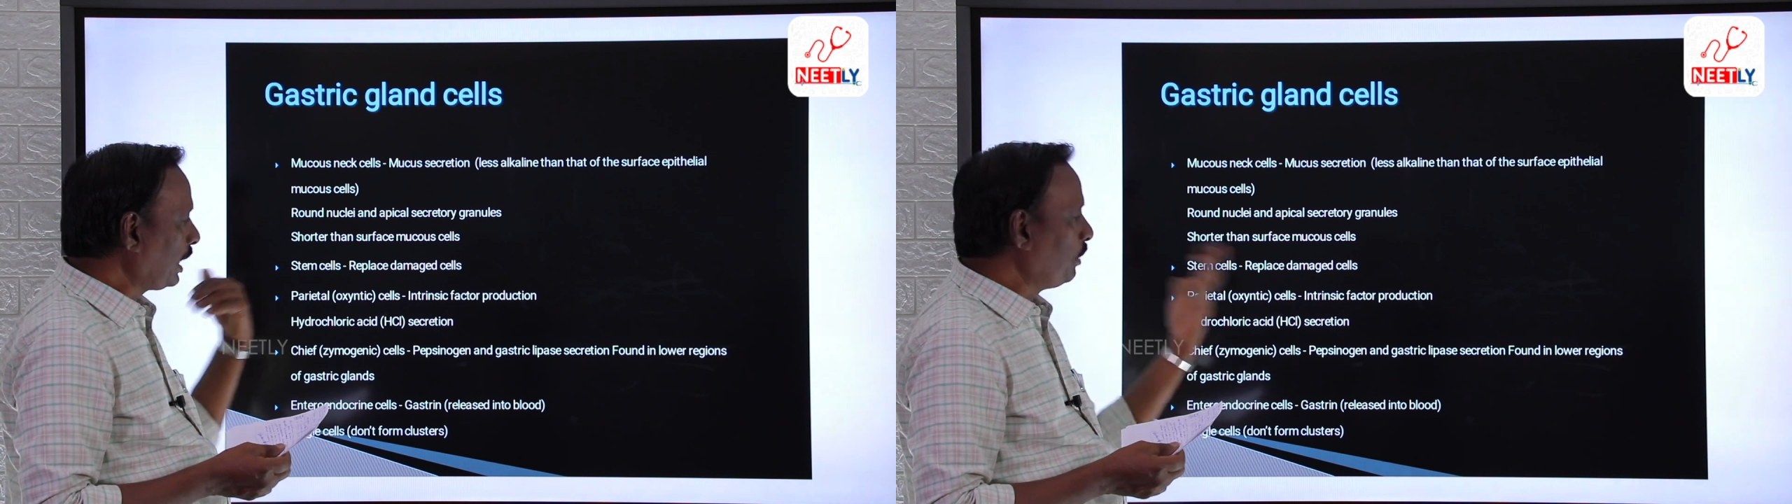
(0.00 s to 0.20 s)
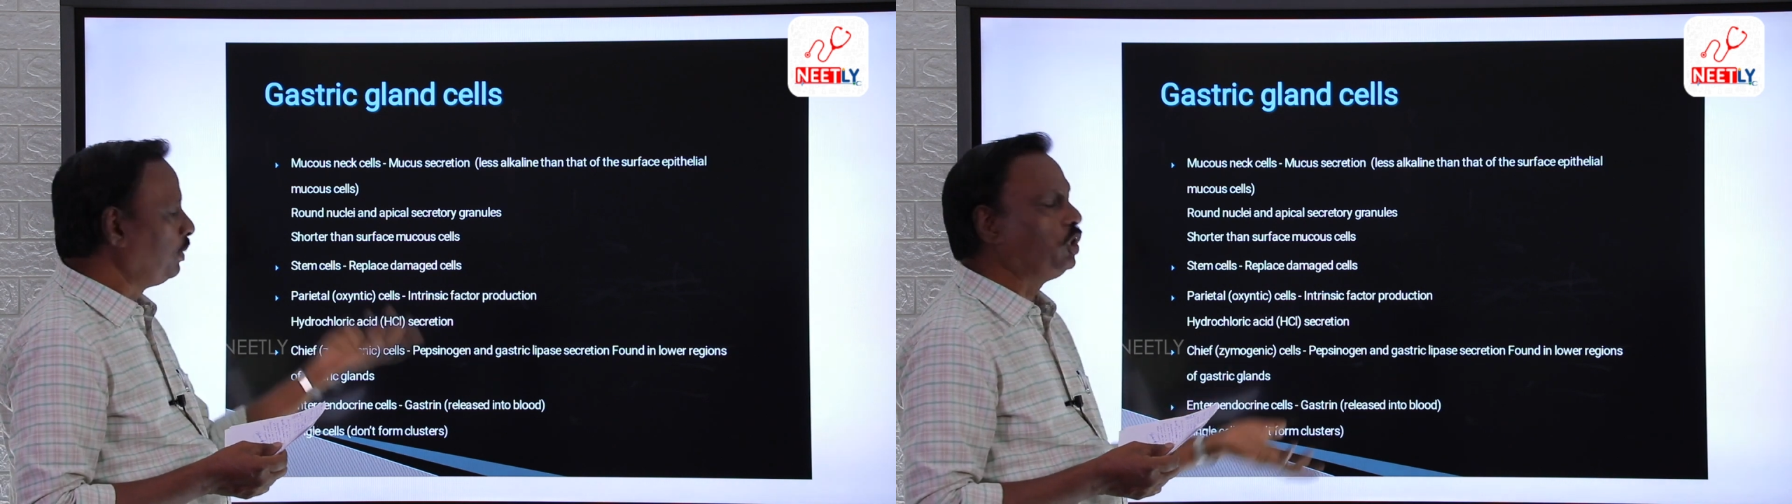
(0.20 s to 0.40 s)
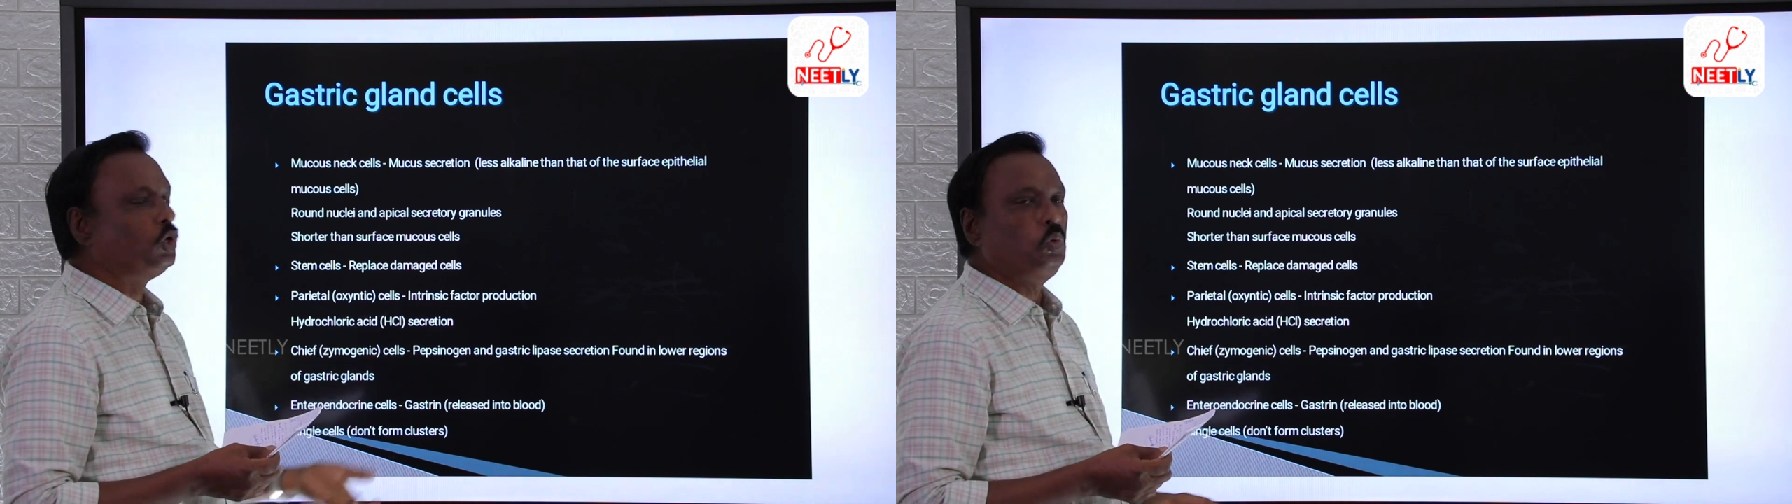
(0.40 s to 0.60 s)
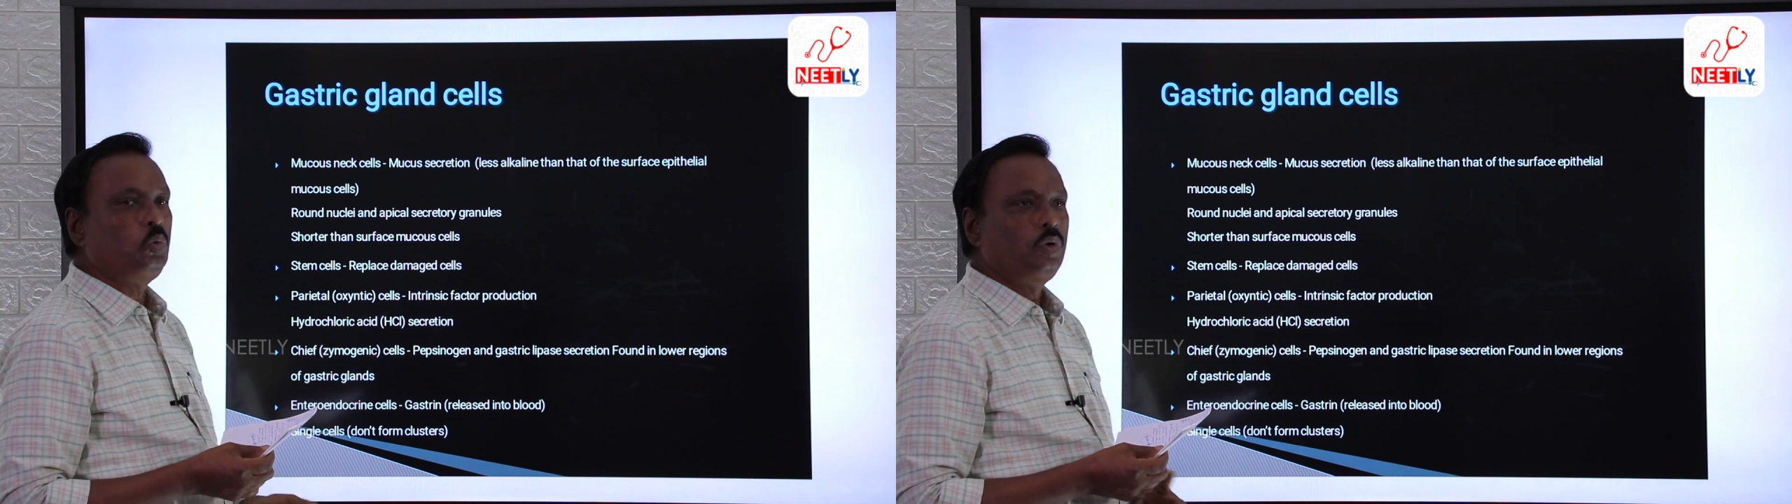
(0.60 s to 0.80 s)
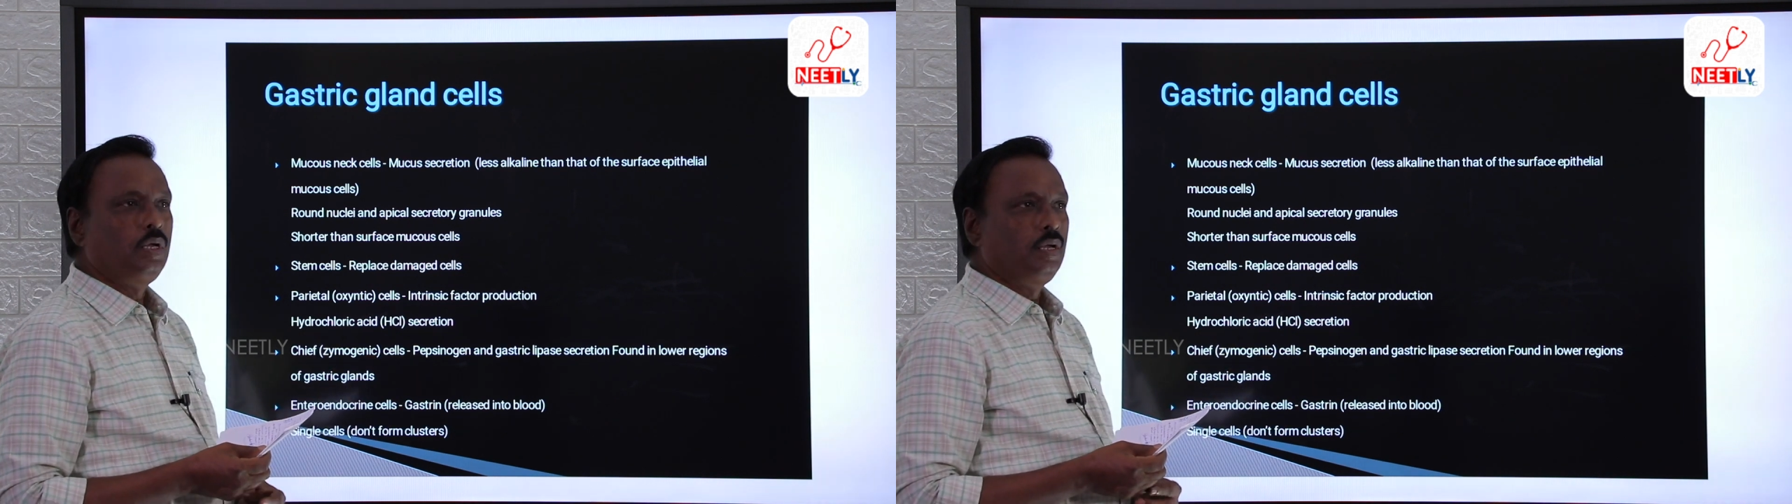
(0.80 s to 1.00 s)
able to
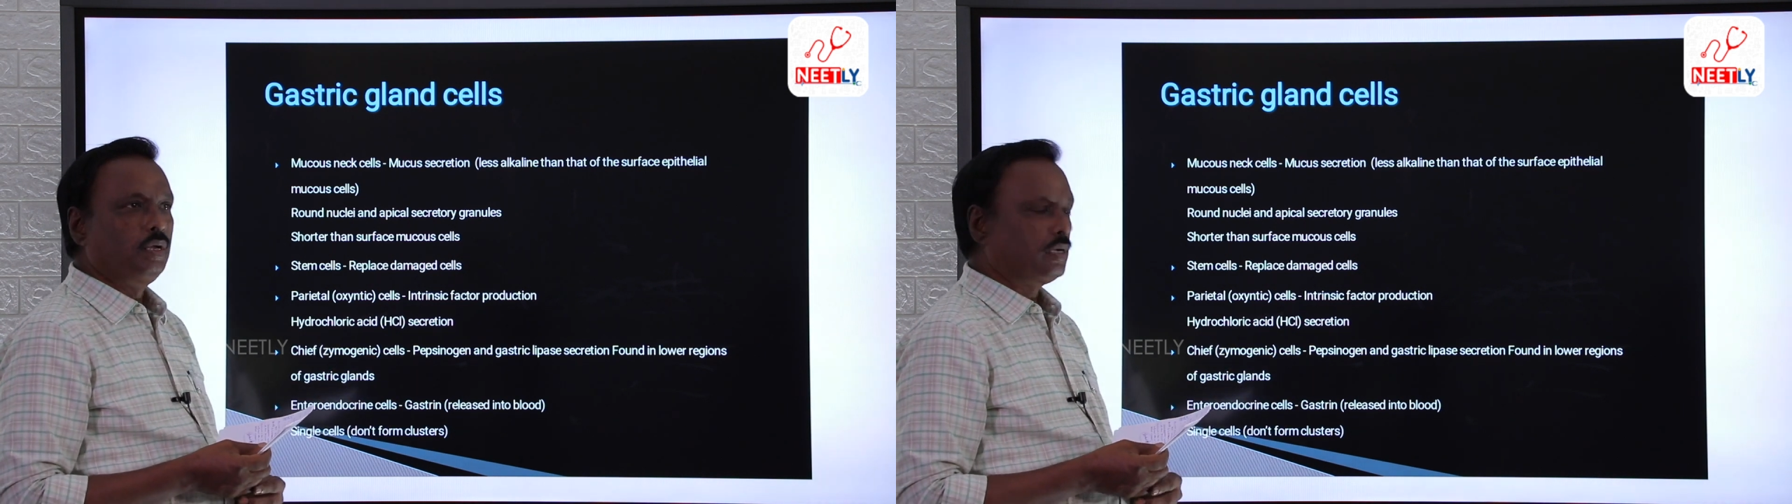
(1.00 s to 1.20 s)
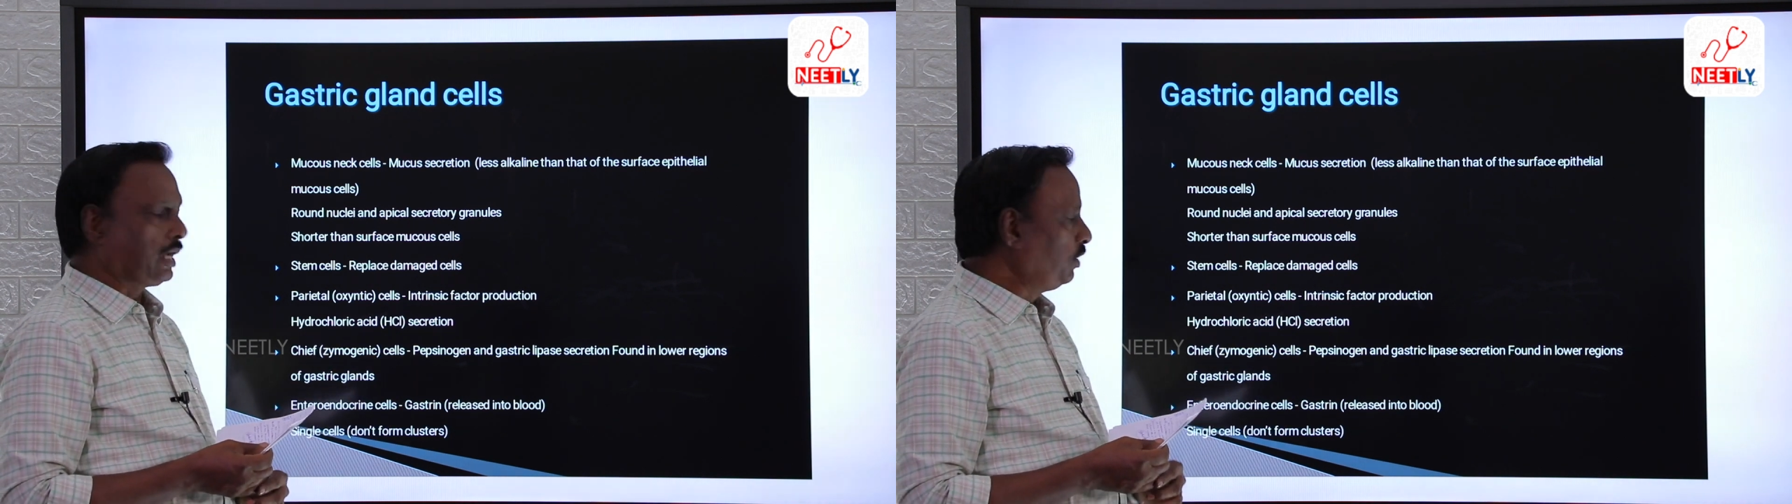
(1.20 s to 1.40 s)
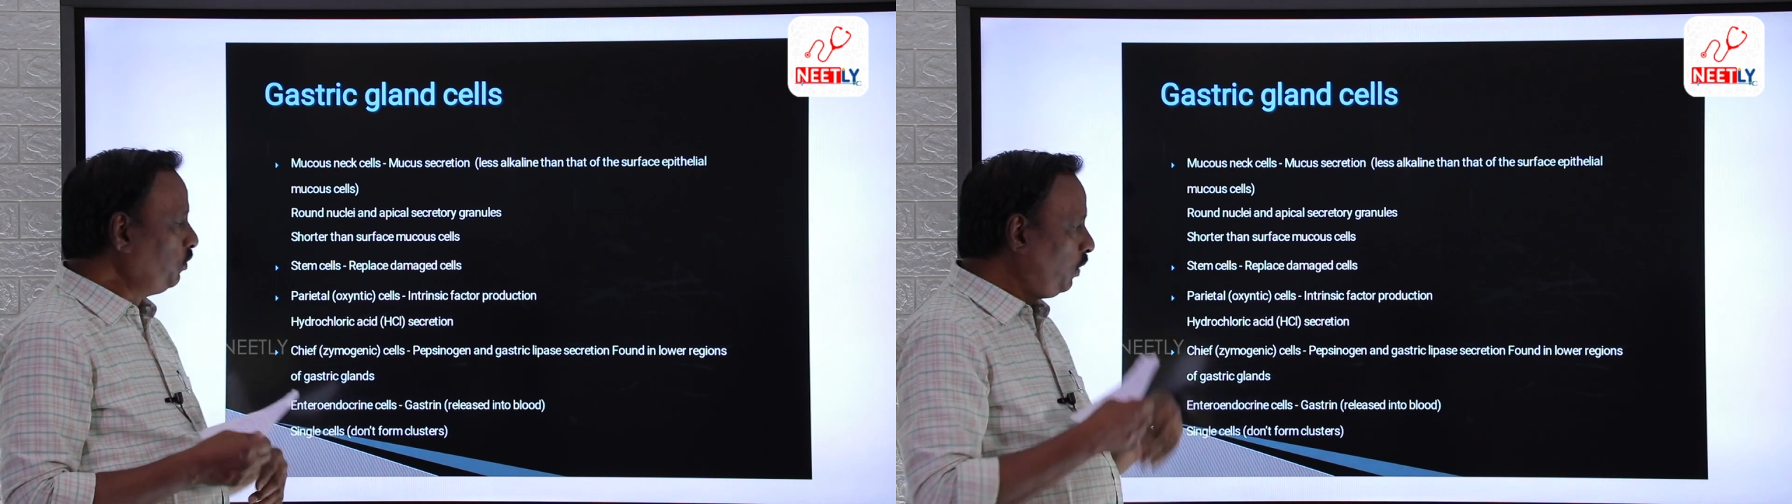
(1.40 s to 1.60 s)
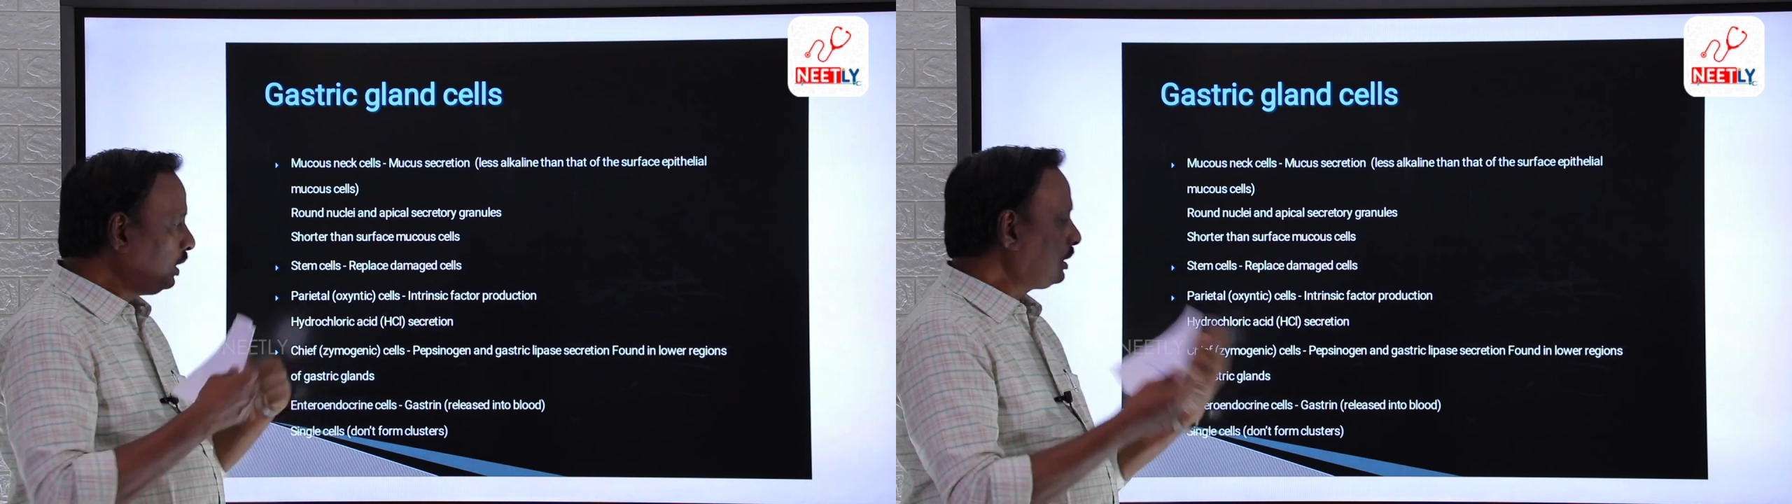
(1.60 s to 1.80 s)
convert